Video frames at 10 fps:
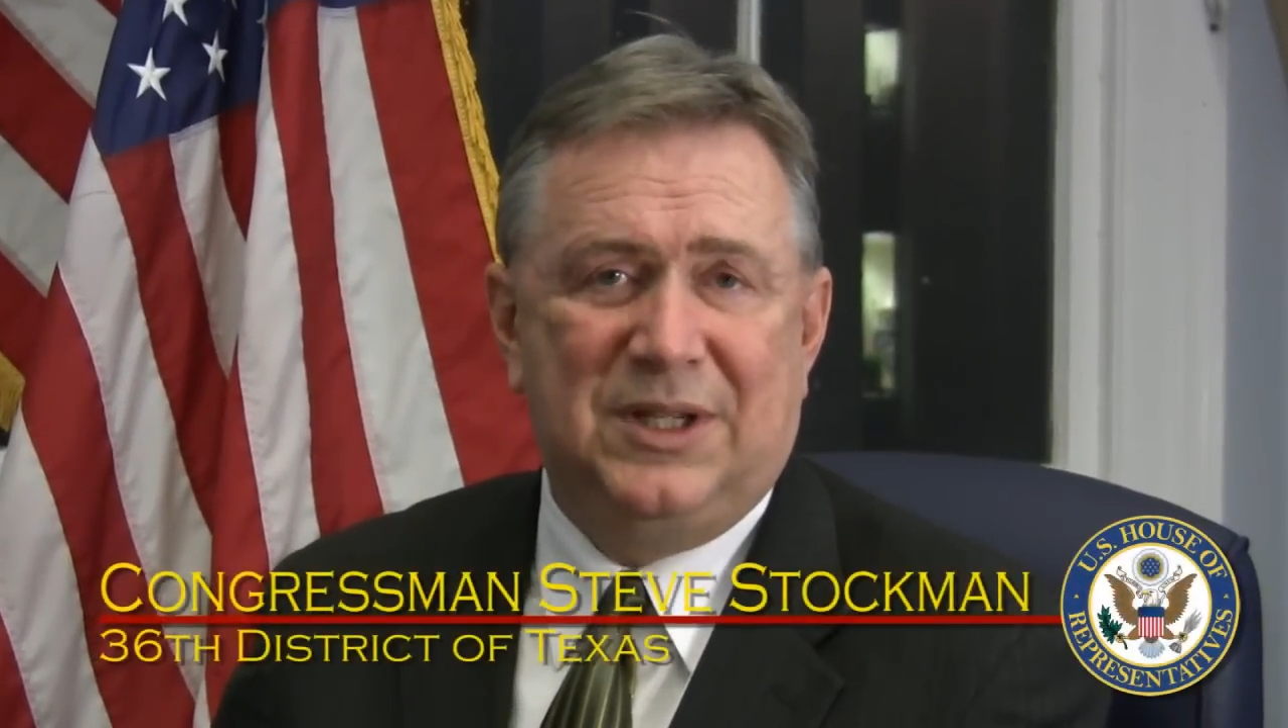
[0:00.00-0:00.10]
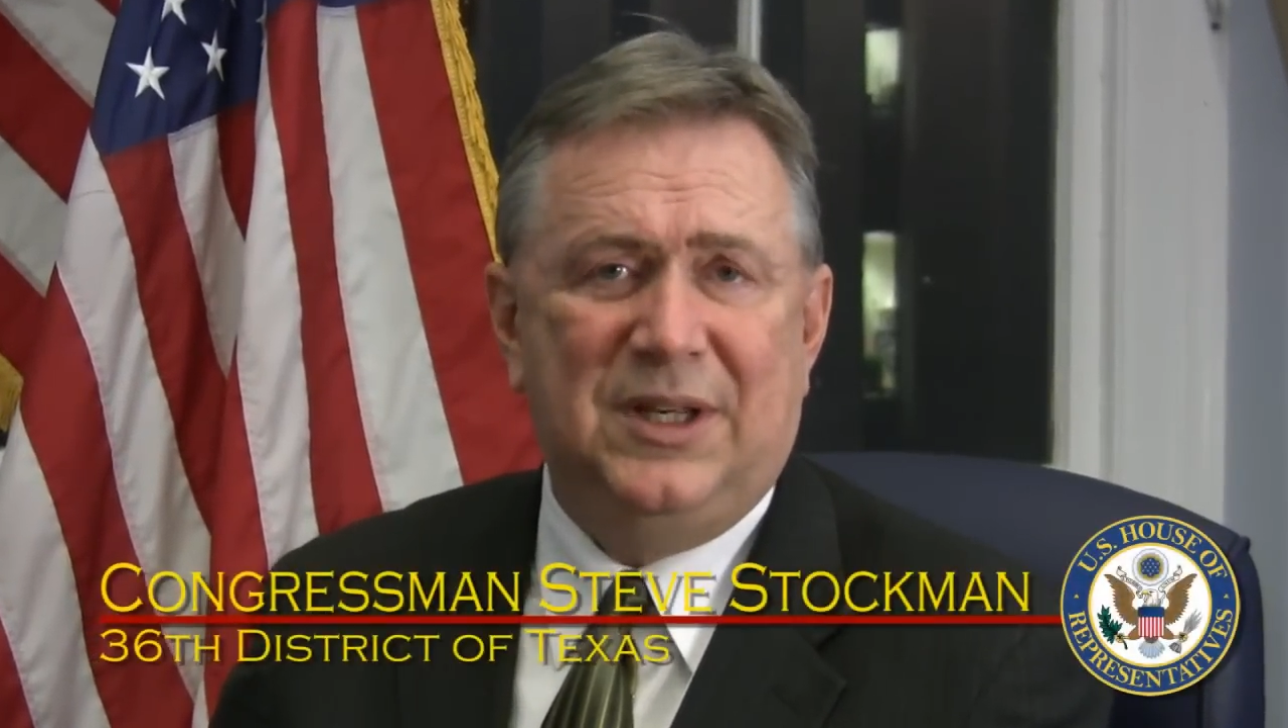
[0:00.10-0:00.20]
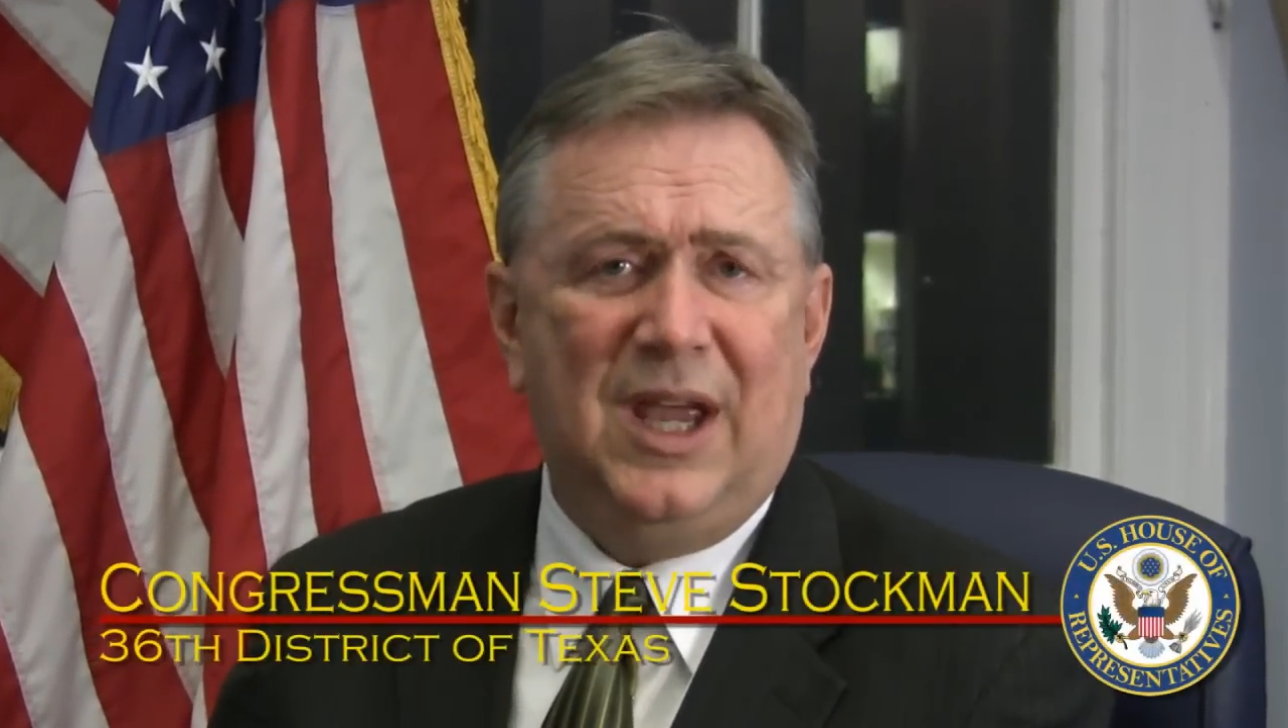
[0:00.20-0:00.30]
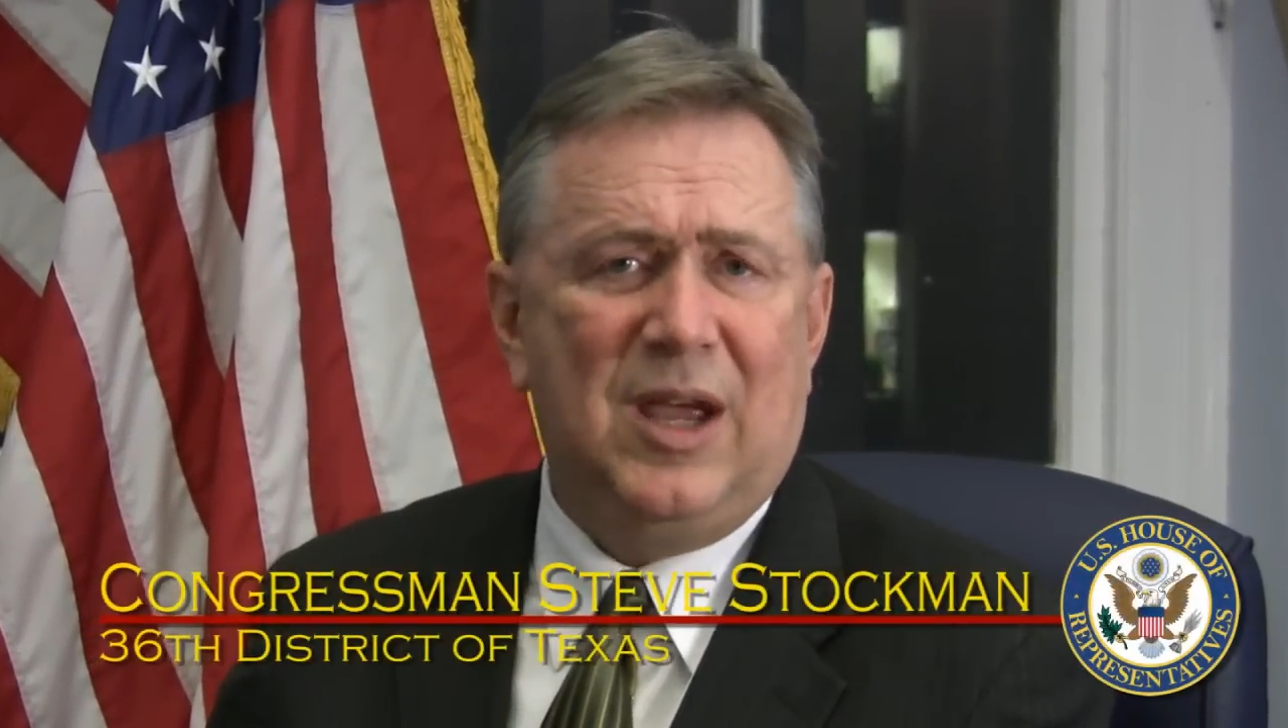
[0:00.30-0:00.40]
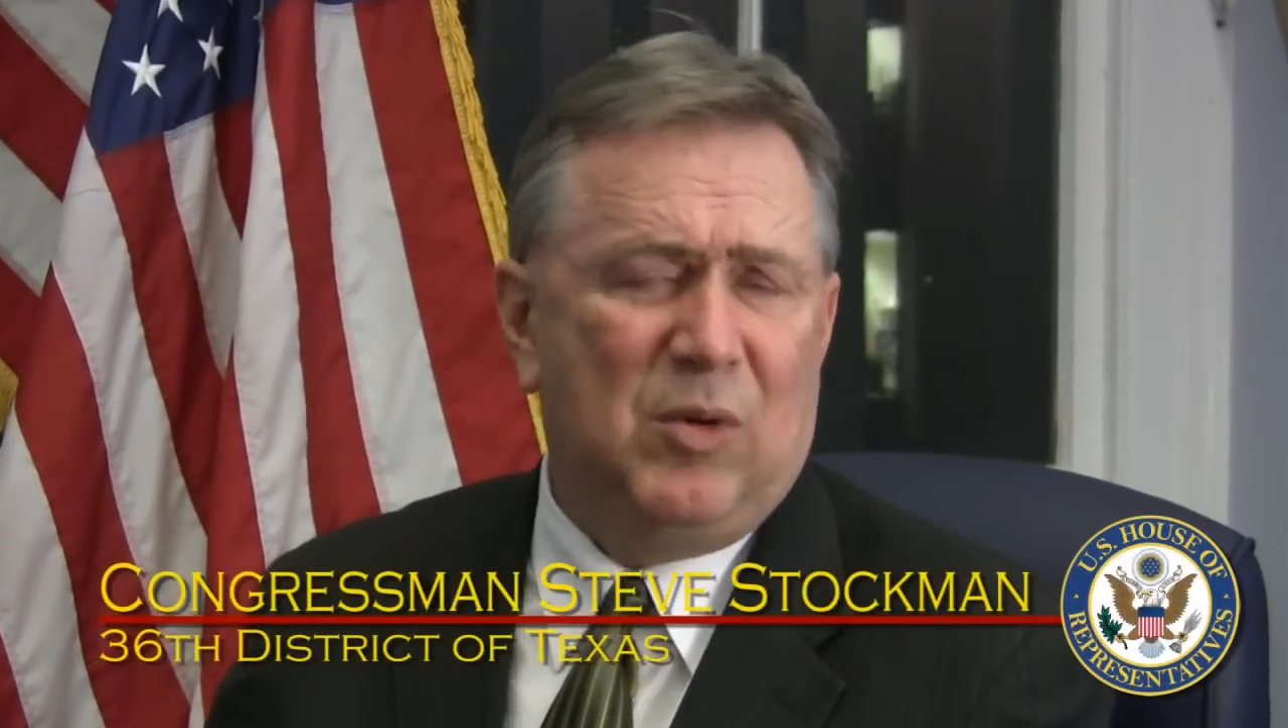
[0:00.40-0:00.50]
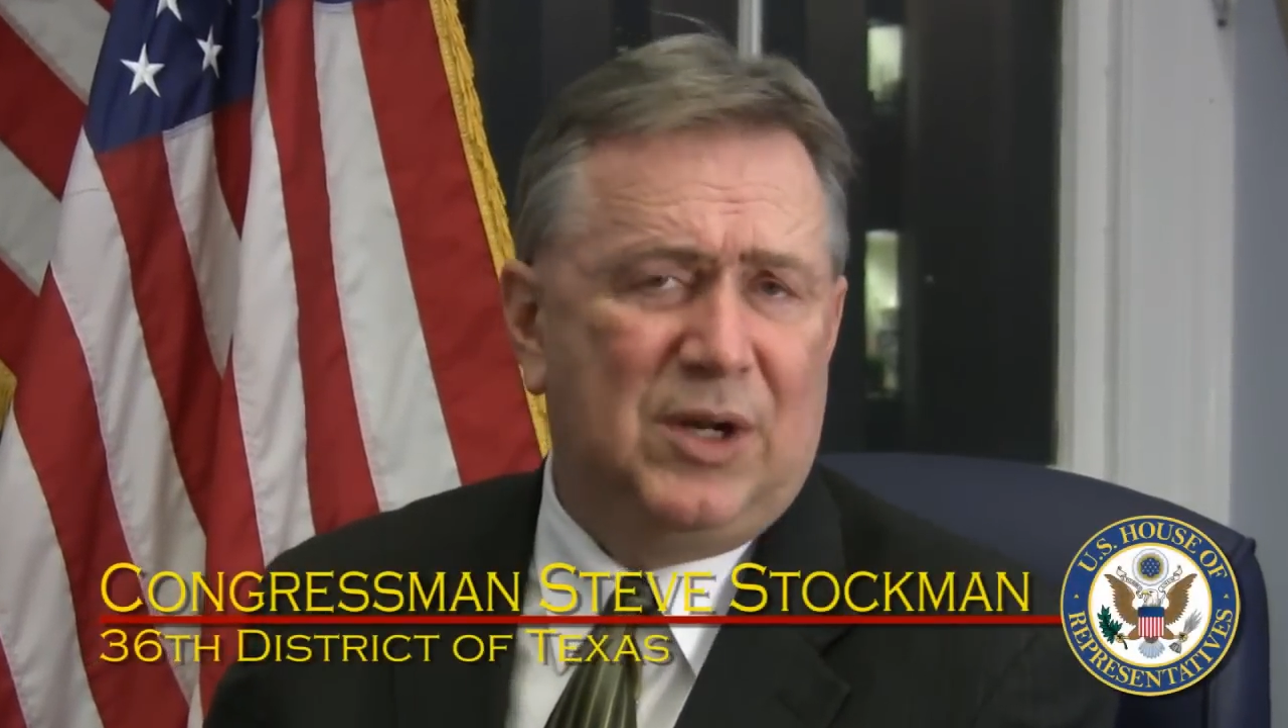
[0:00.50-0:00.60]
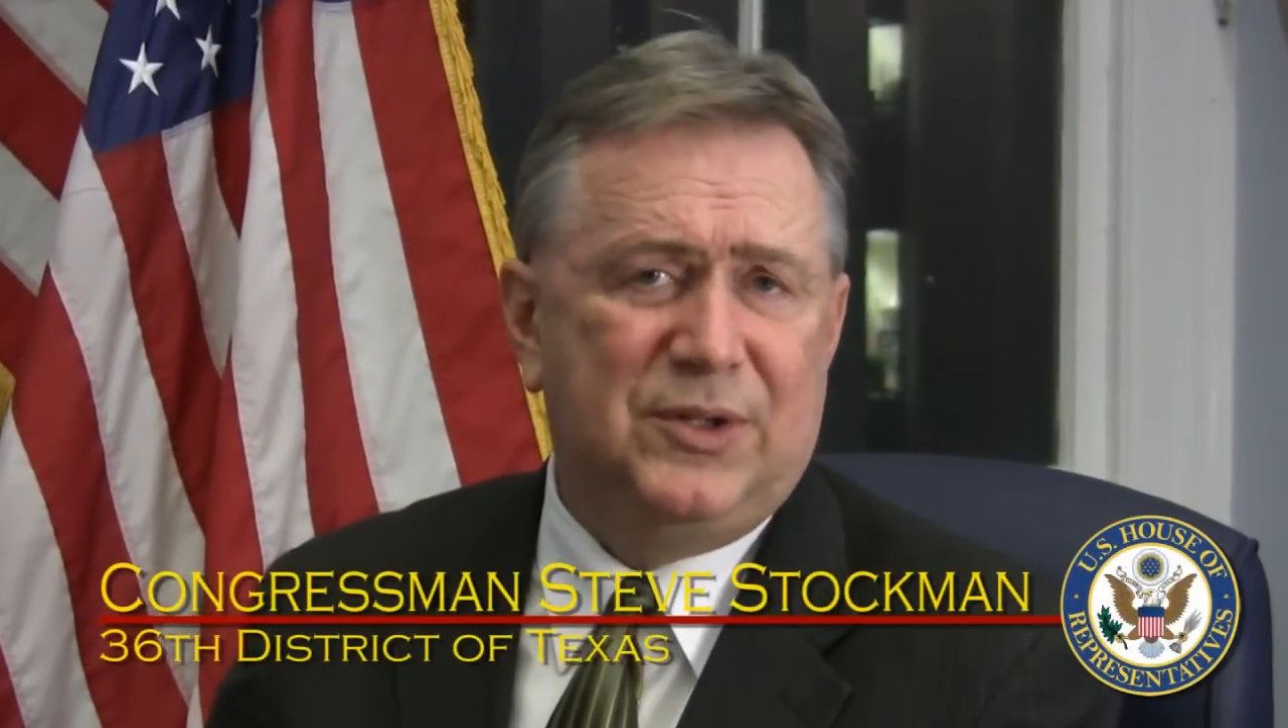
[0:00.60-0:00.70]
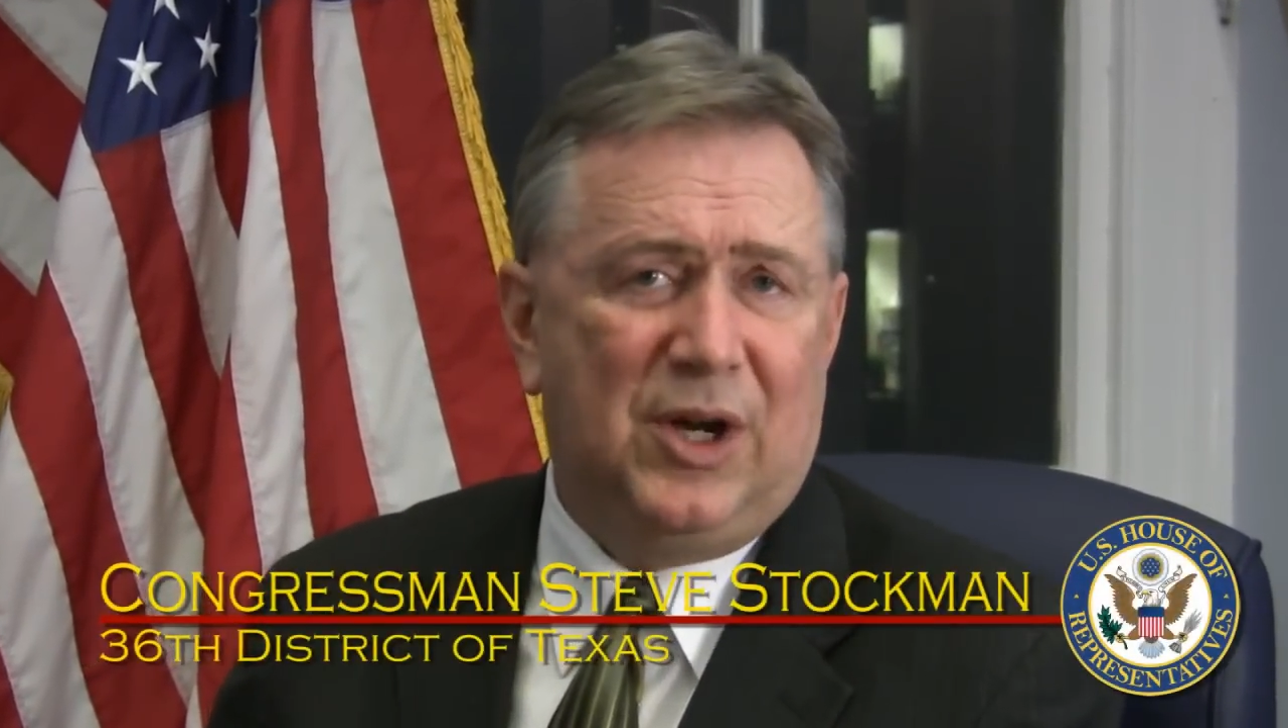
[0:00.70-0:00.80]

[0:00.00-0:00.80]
Today I want